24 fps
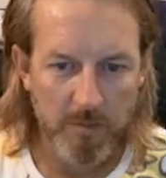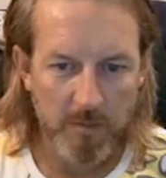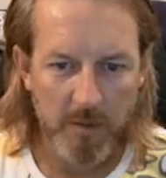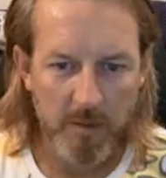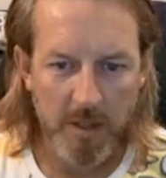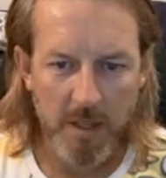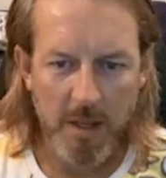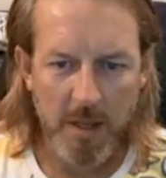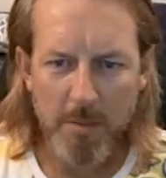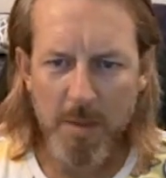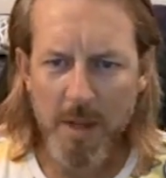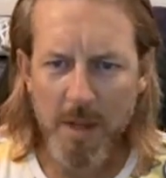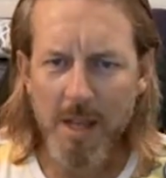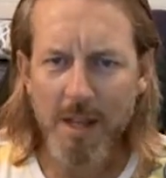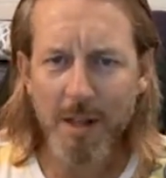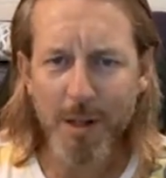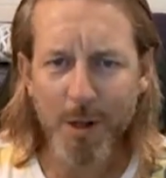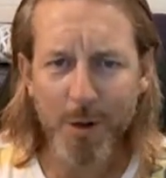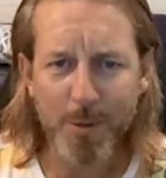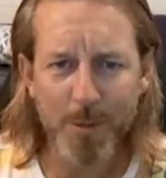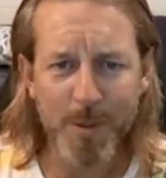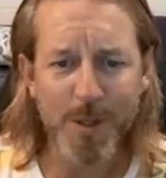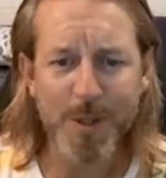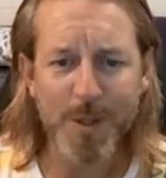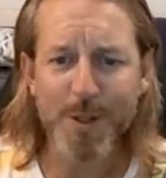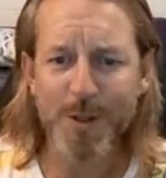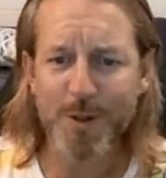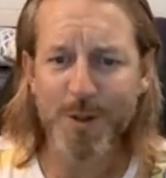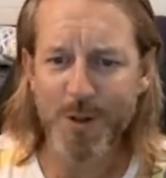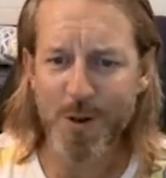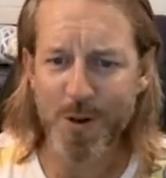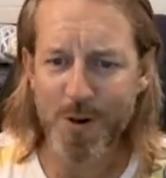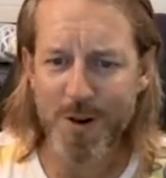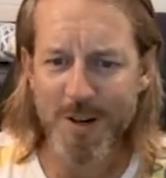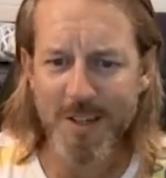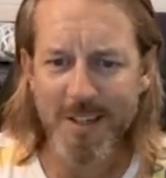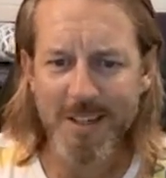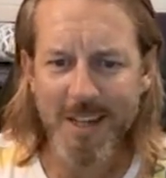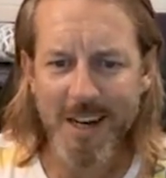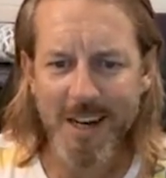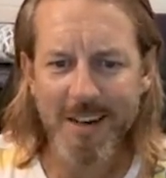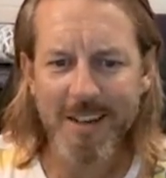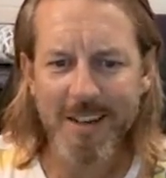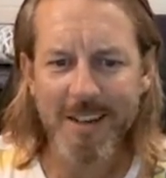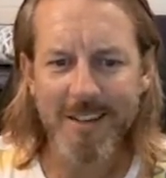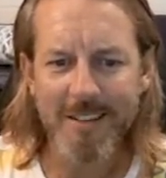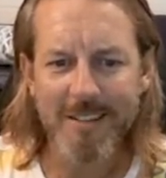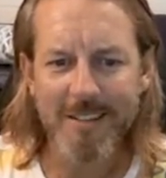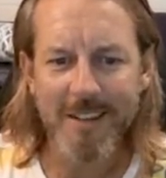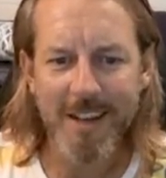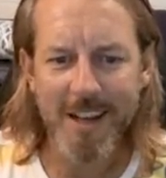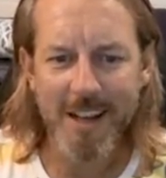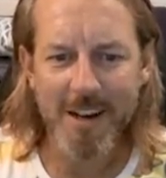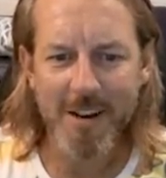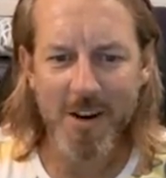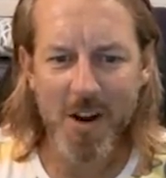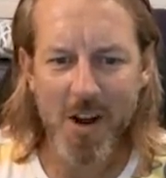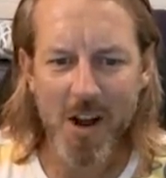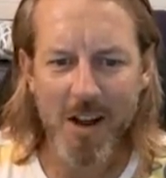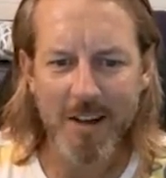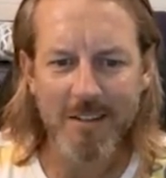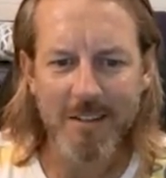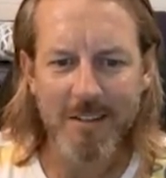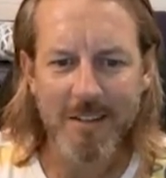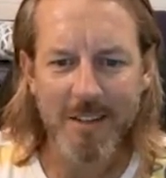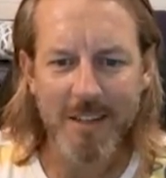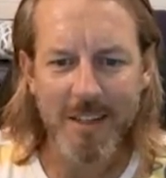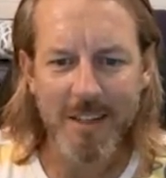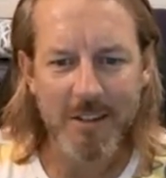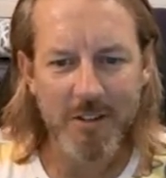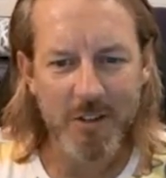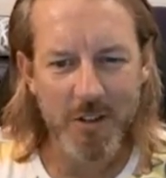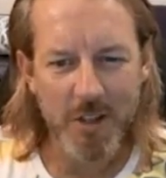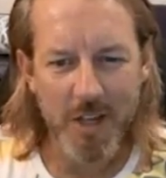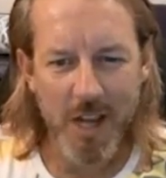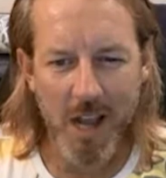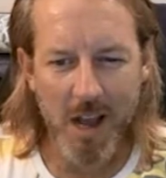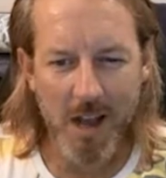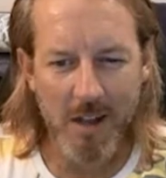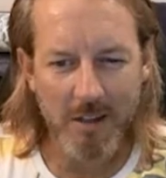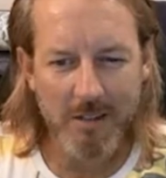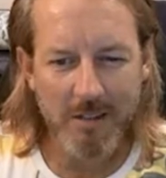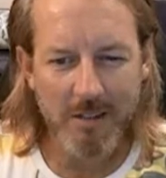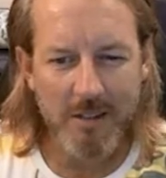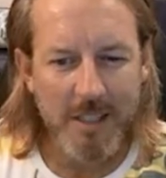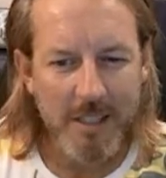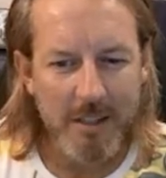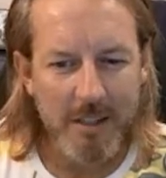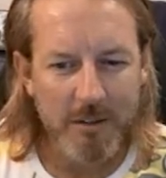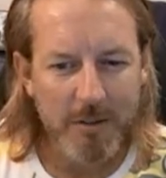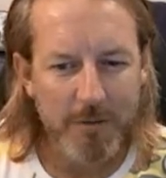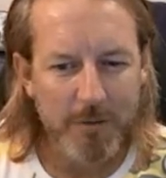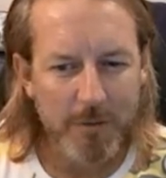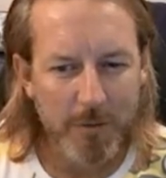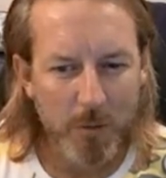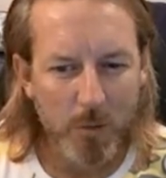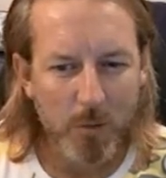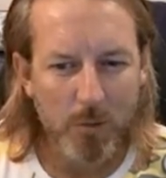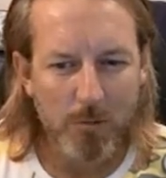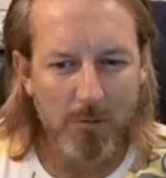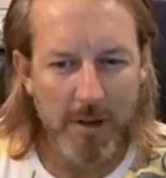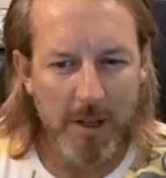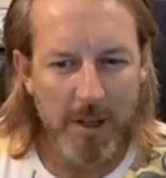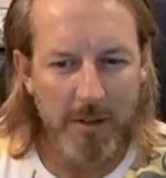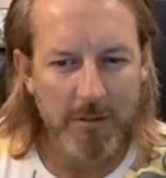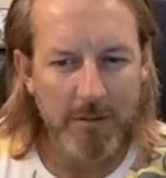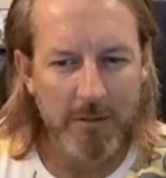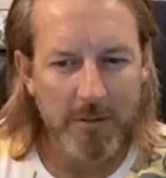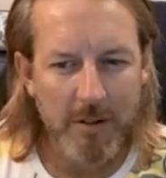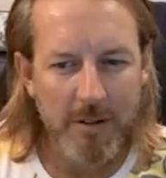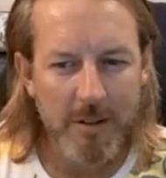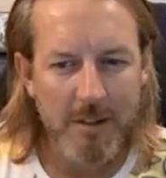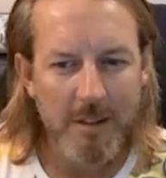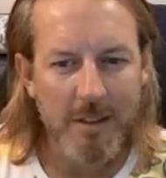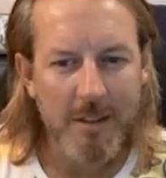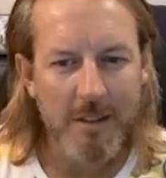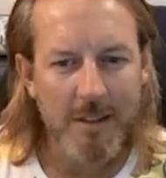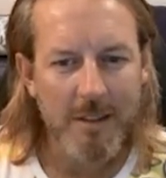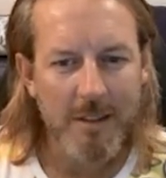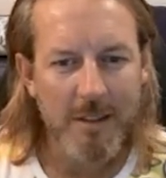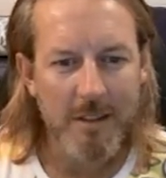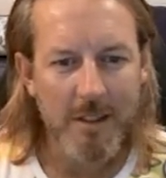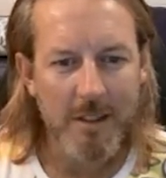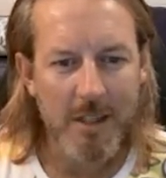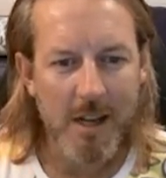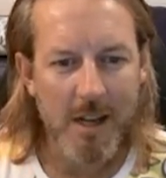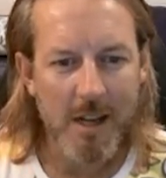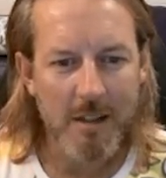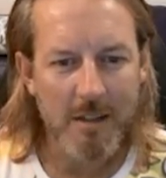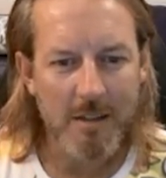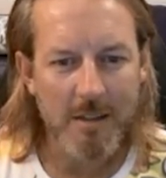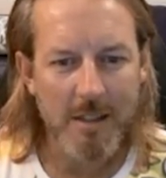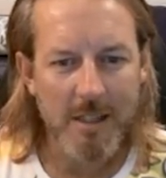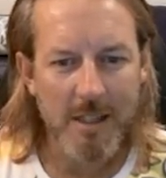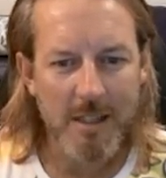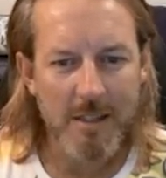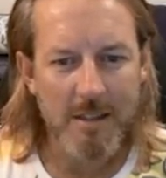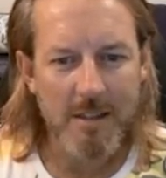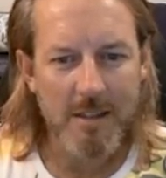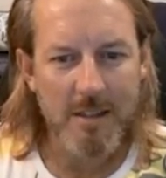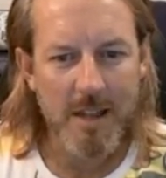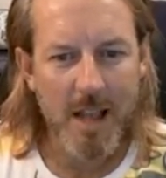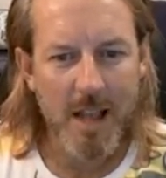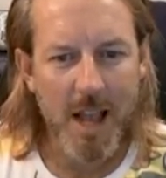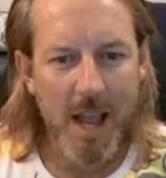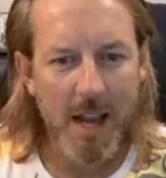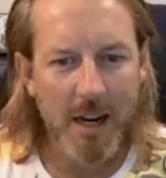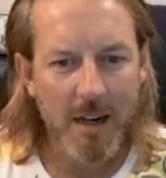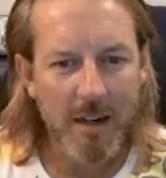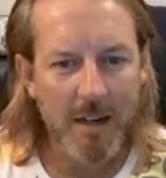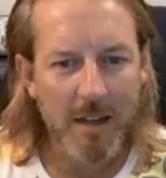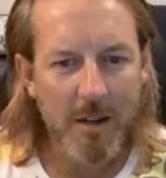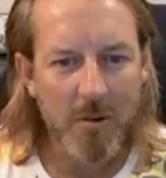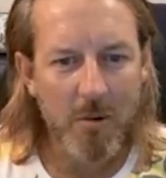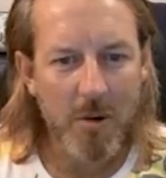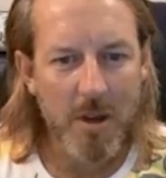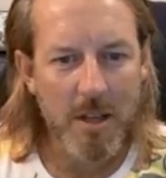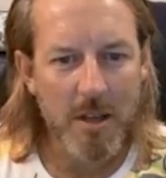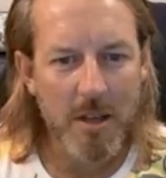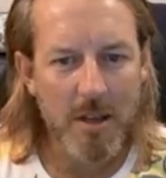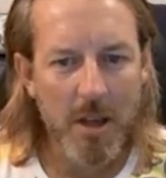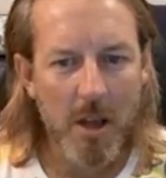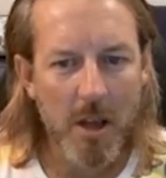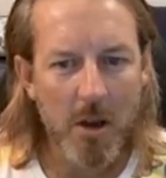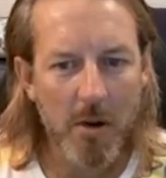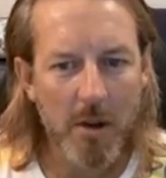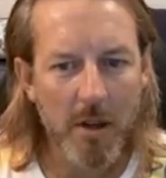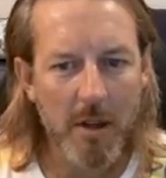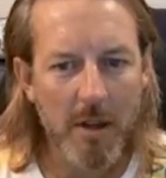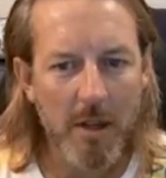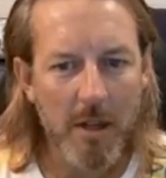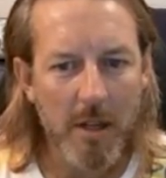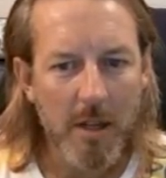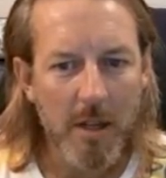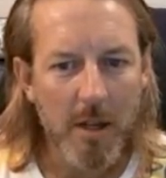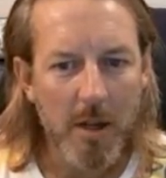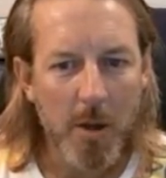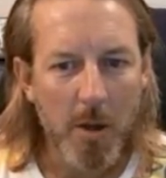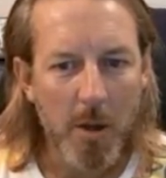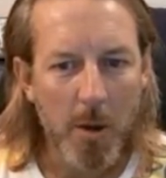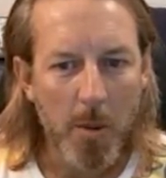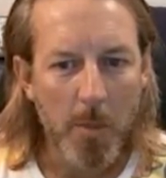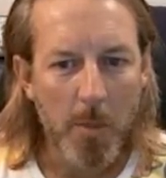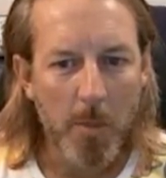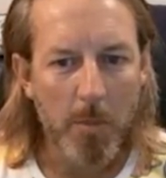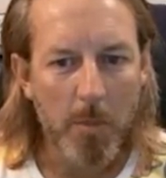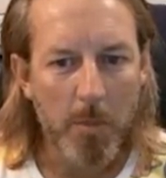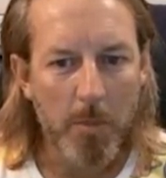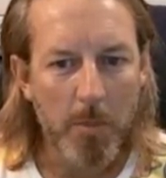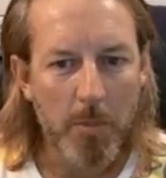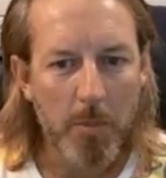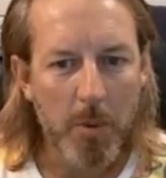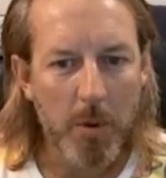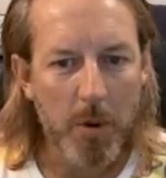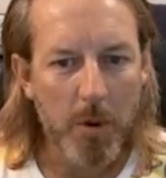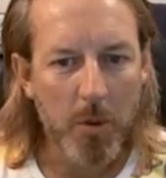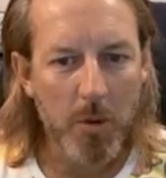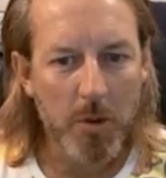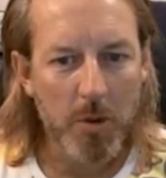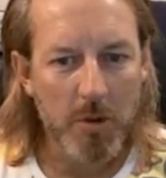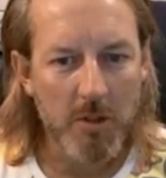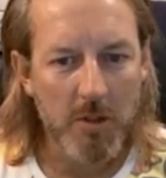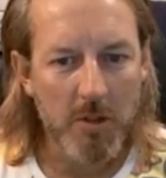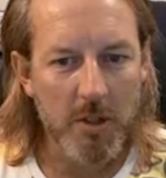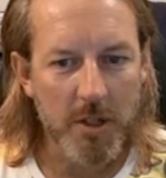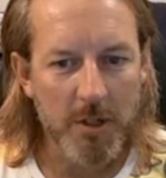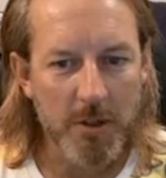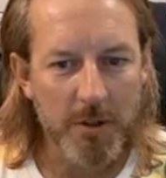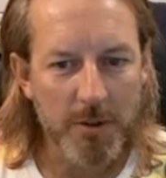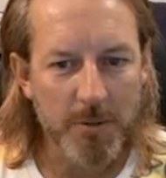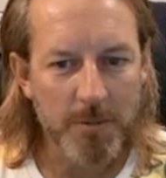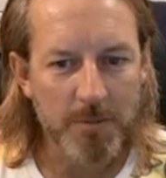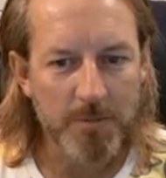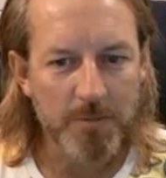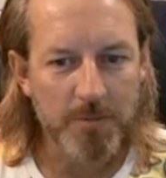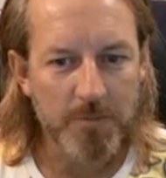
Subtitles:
It can be a little bit disorientating at night because you can't see the full reef. You can't see exactly where you're going, but also